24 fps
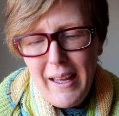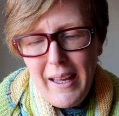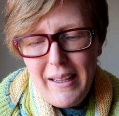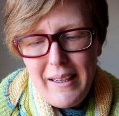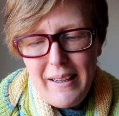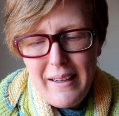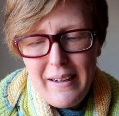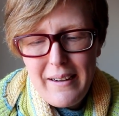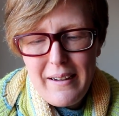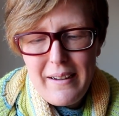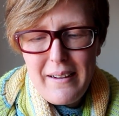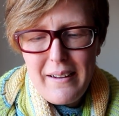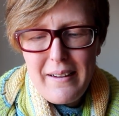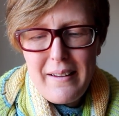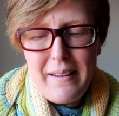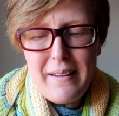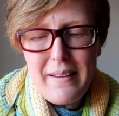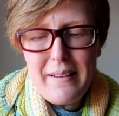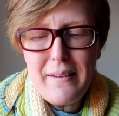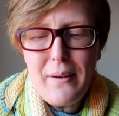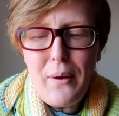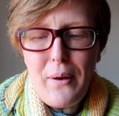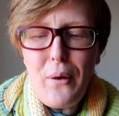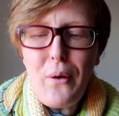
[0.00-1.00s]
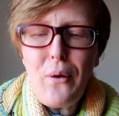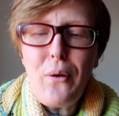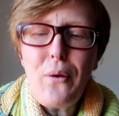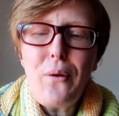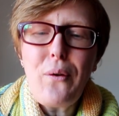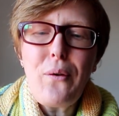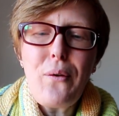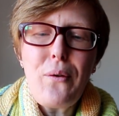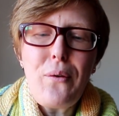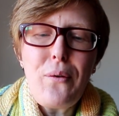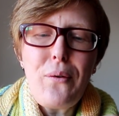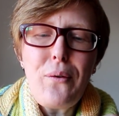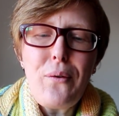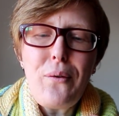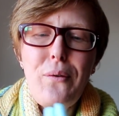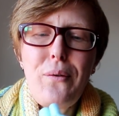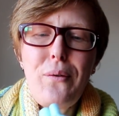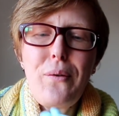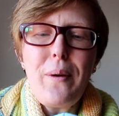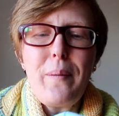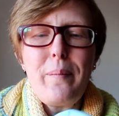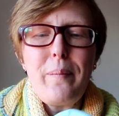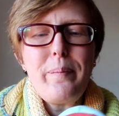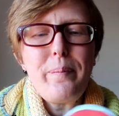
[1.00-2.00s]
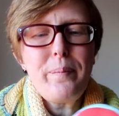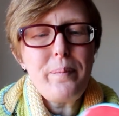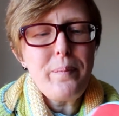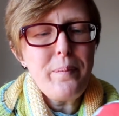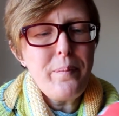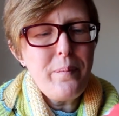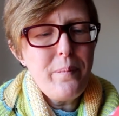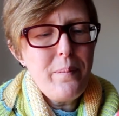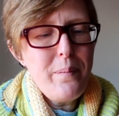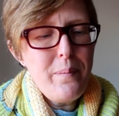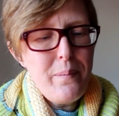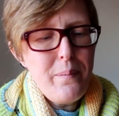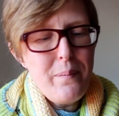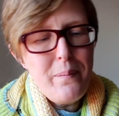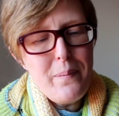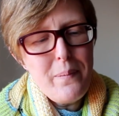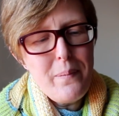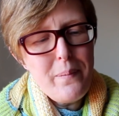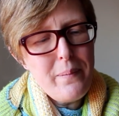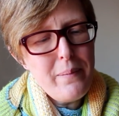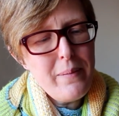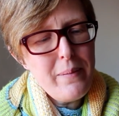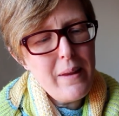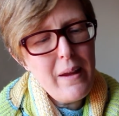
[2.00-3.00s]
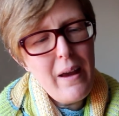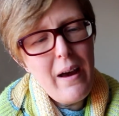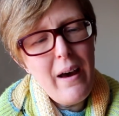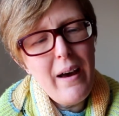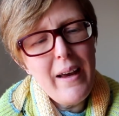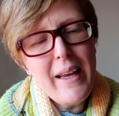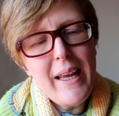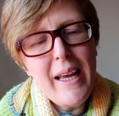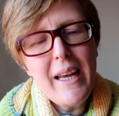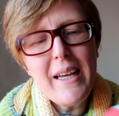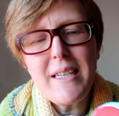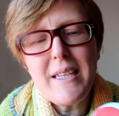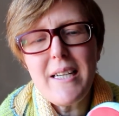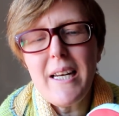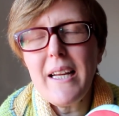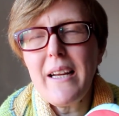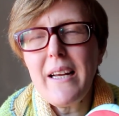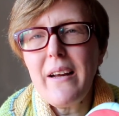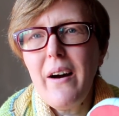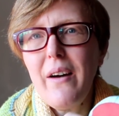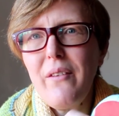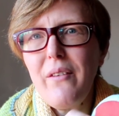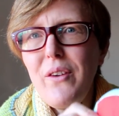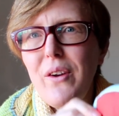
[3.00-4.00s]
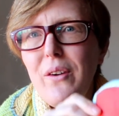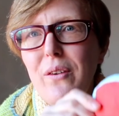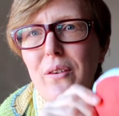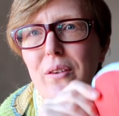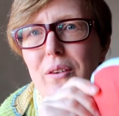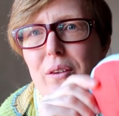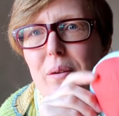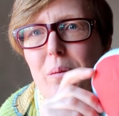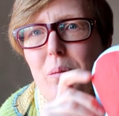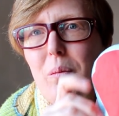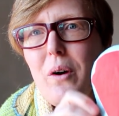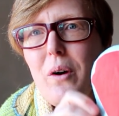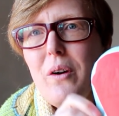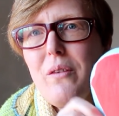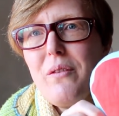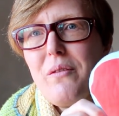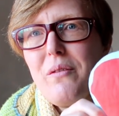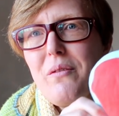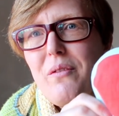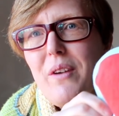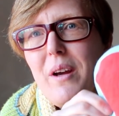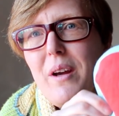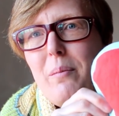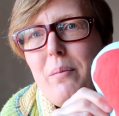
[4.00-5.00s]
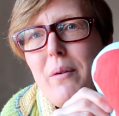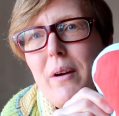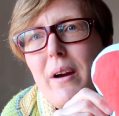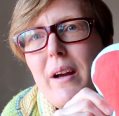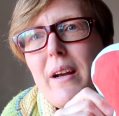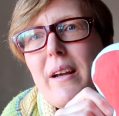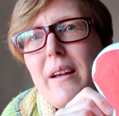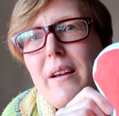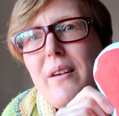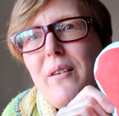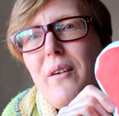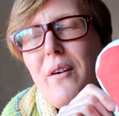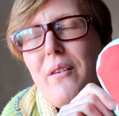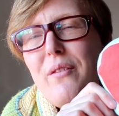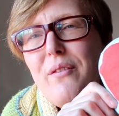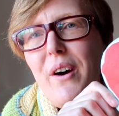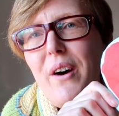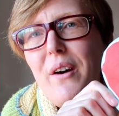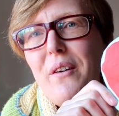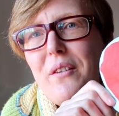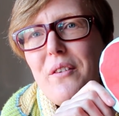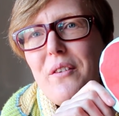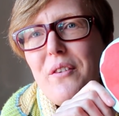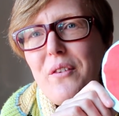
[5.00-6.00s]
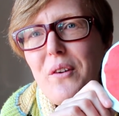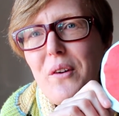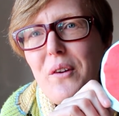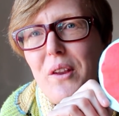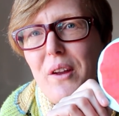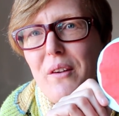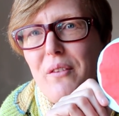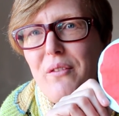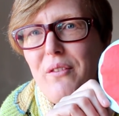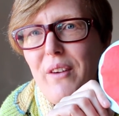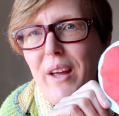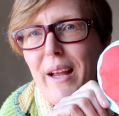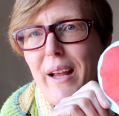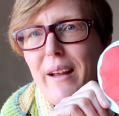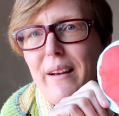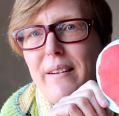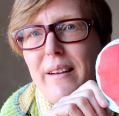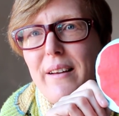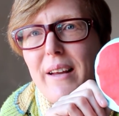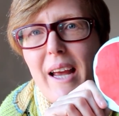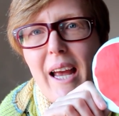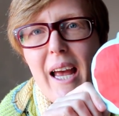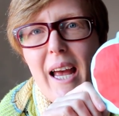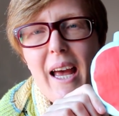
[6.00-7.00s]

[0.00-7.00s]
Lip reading: Yeah, so I've used some woven fabric, not felt, for the feet,